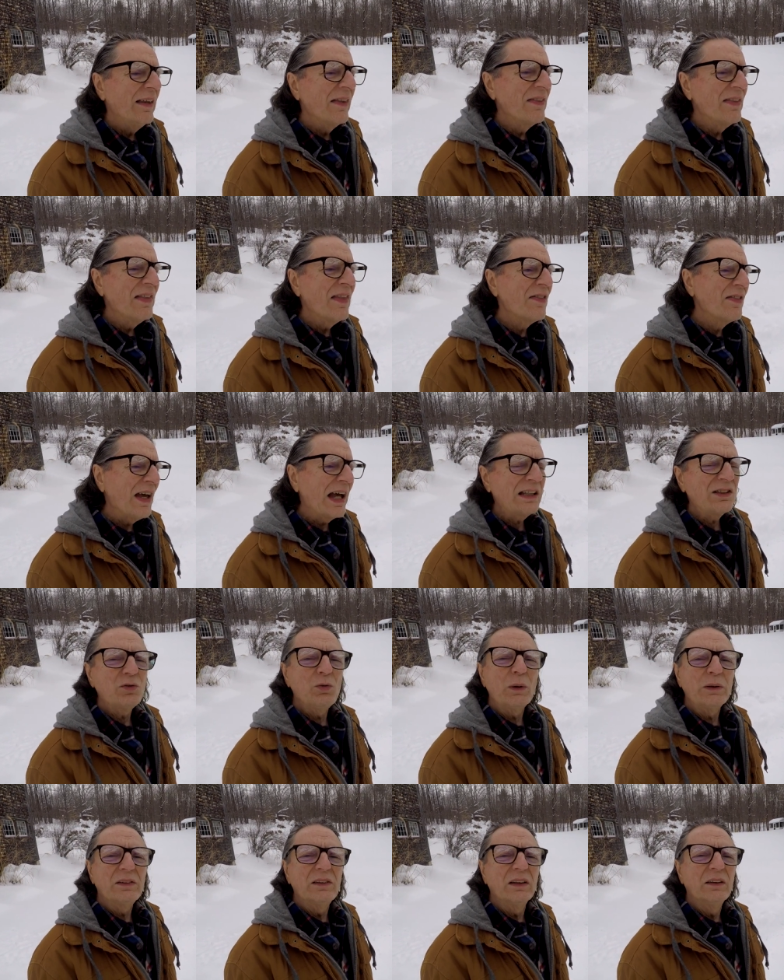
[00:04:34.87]
that's
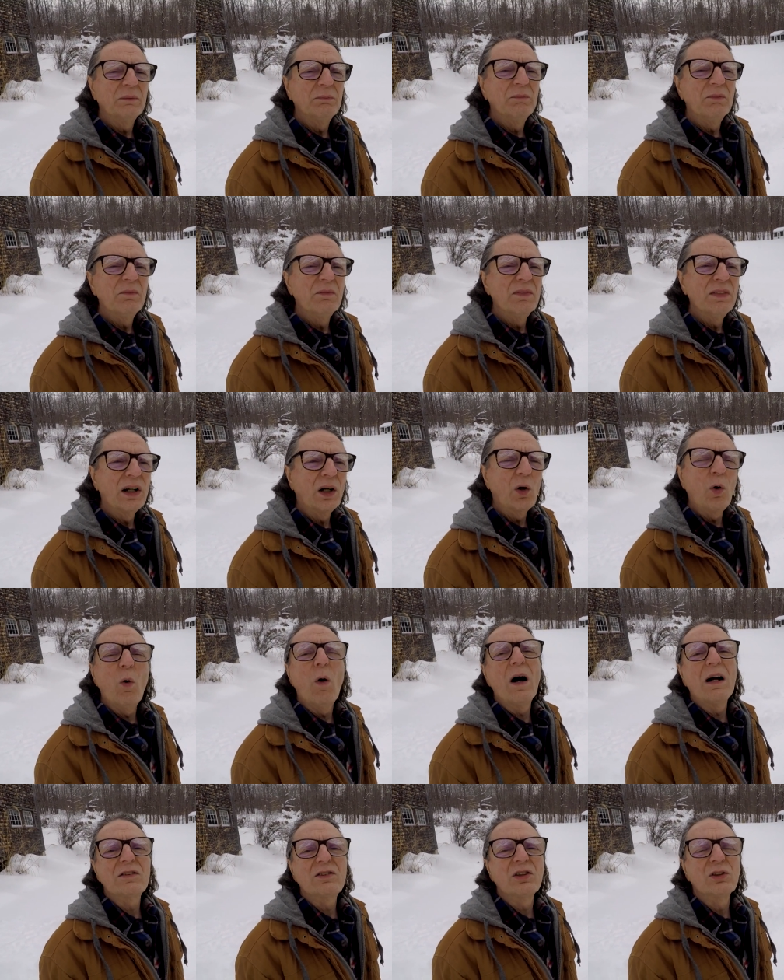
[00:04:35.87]
what the, the
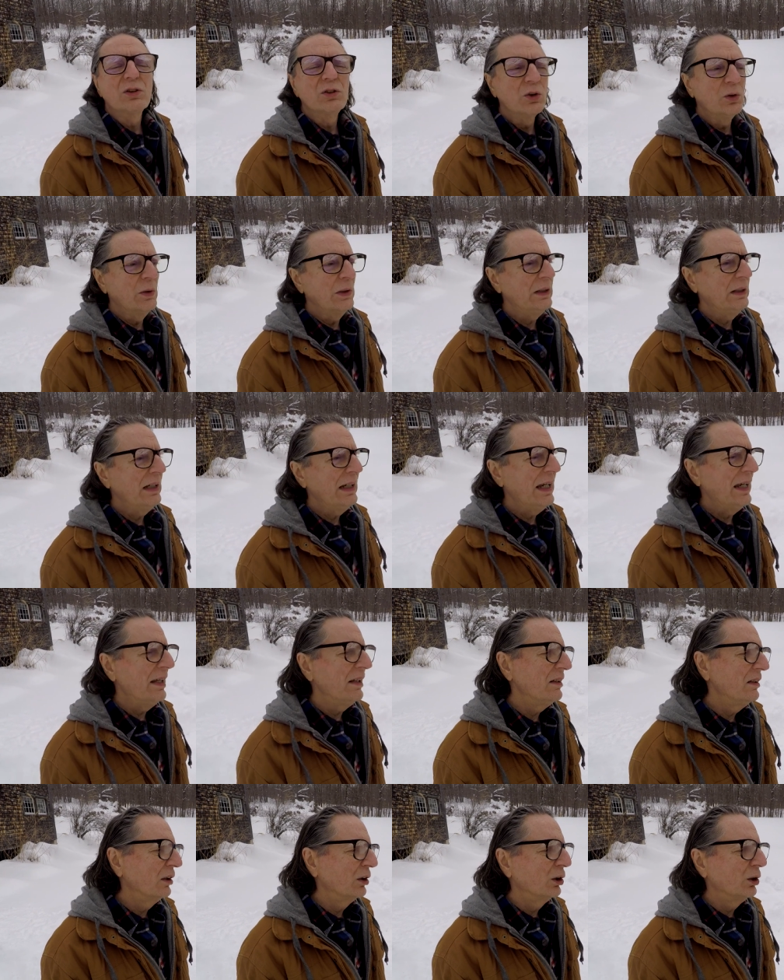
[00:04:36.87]
quants are doing
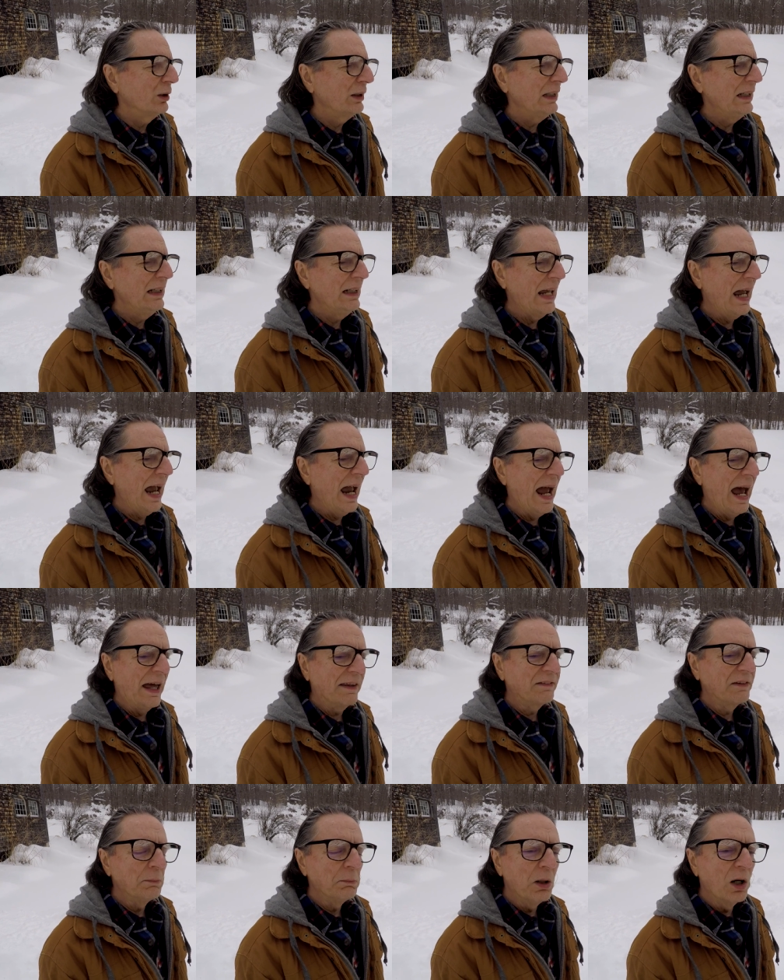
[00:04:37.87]
in looking
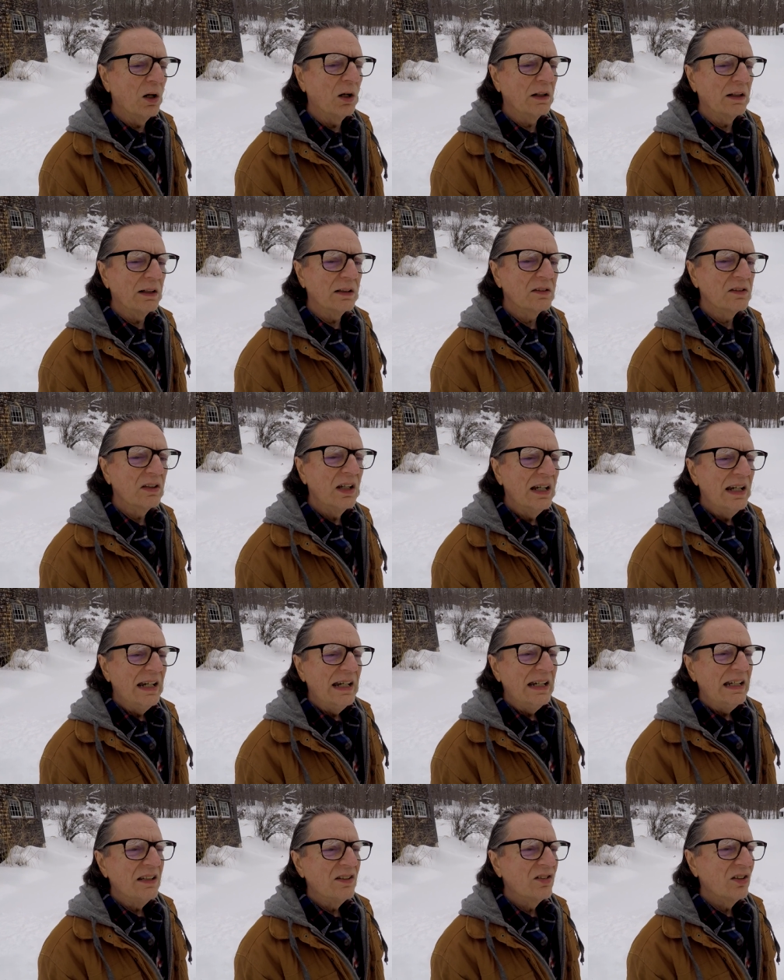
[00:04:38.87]
at the markets
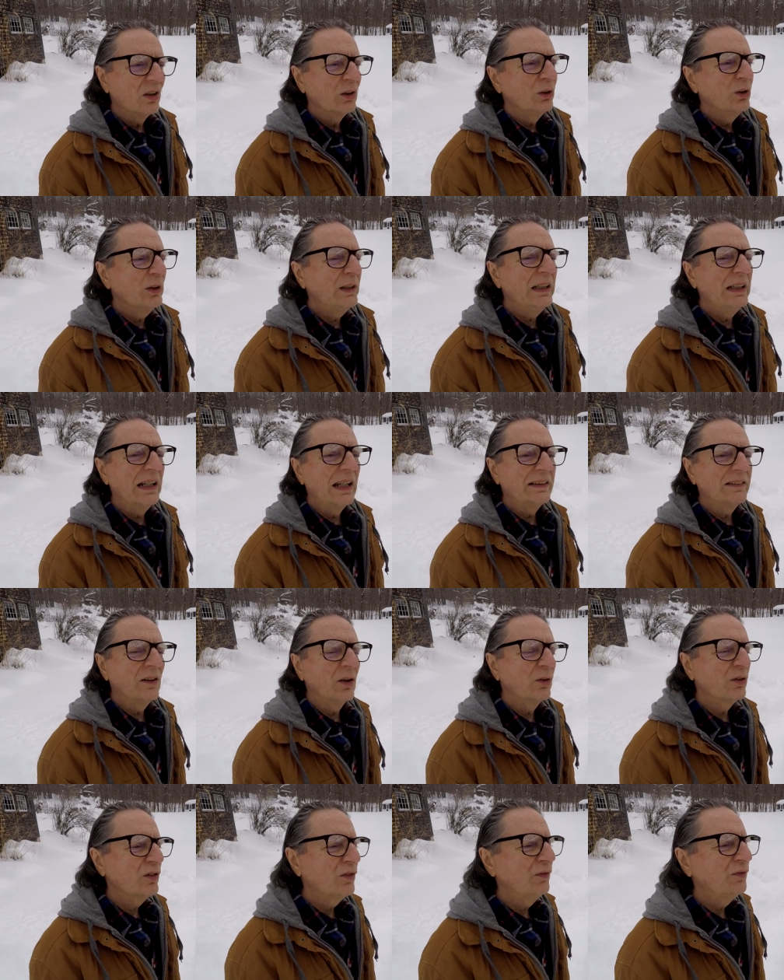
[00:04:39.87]
is they're looking at
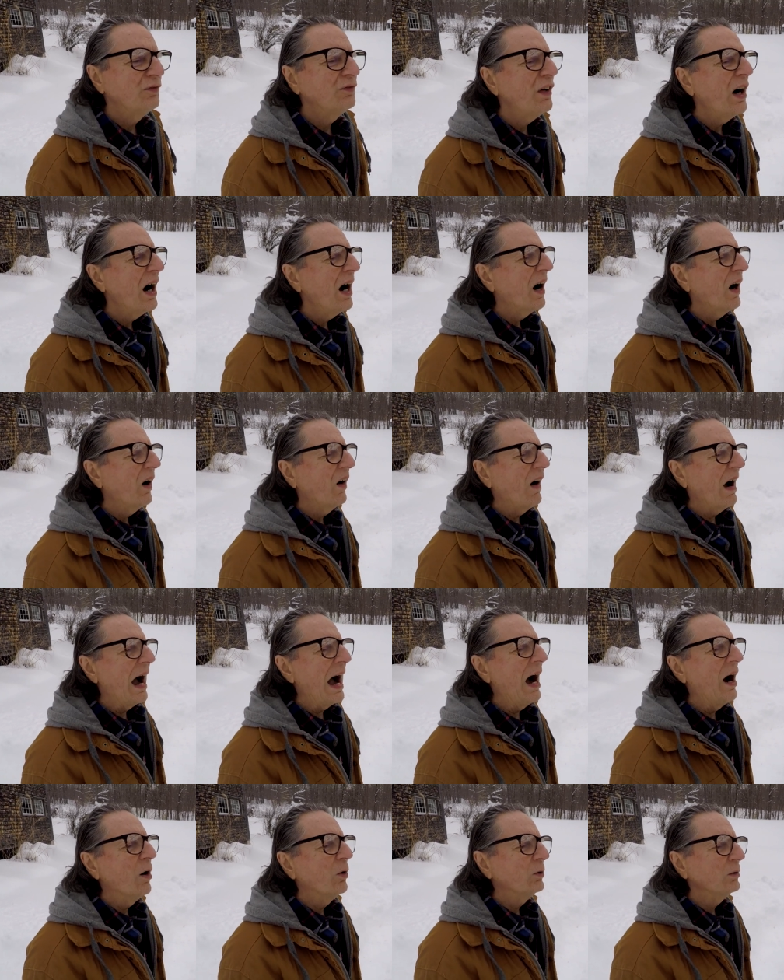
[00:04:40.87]
those far
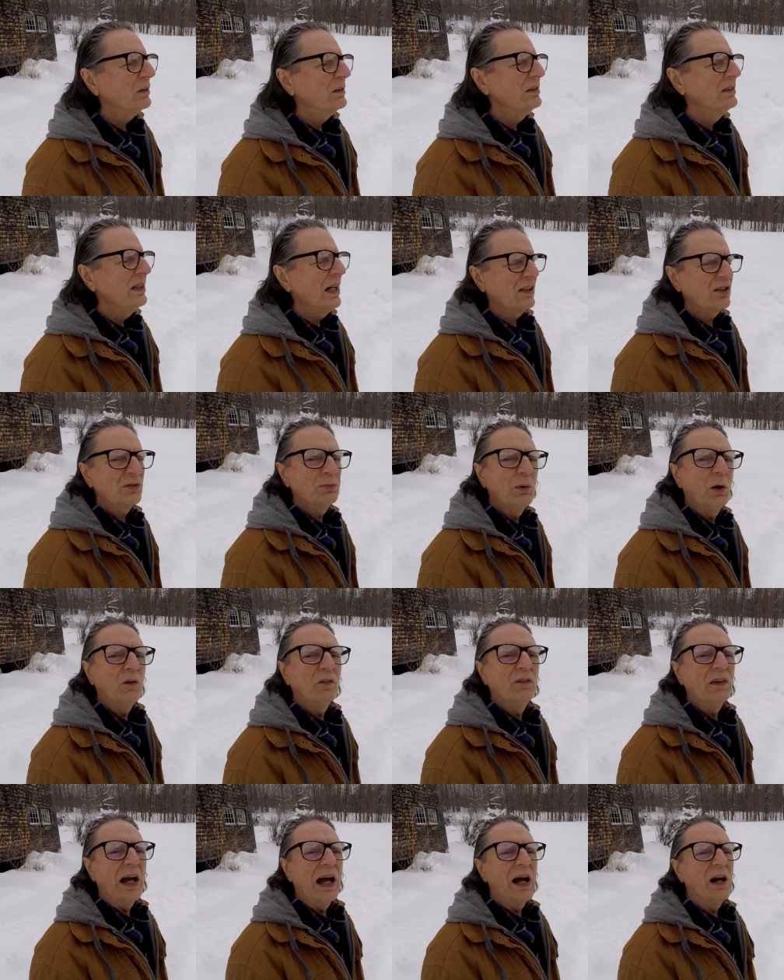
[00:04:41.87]
out decimal
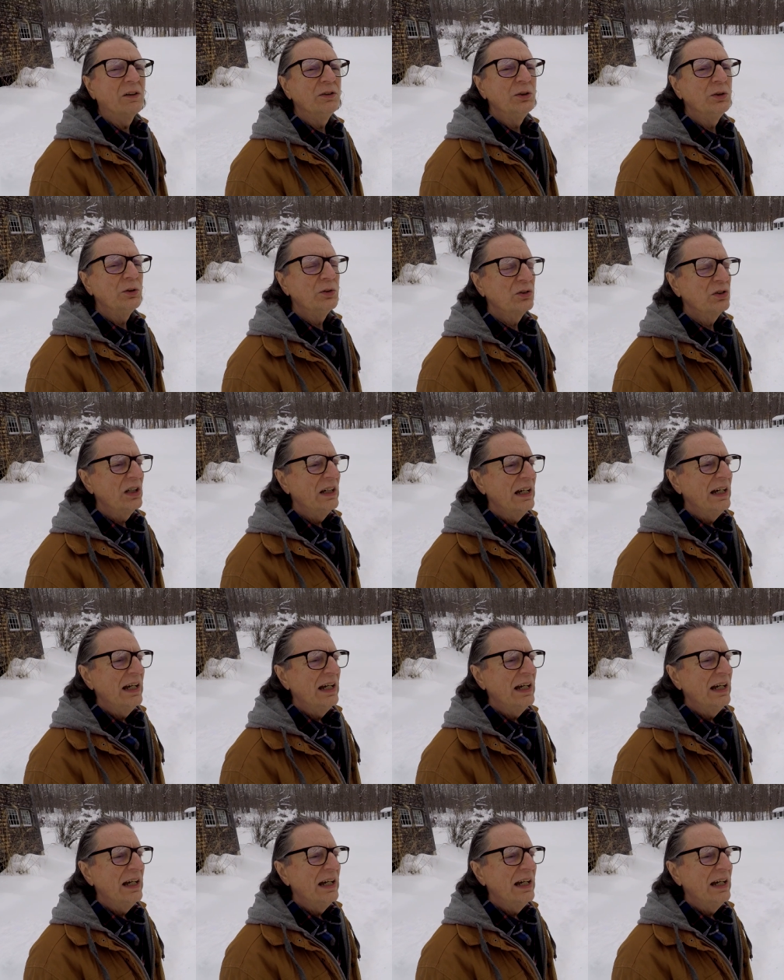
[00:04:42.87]
values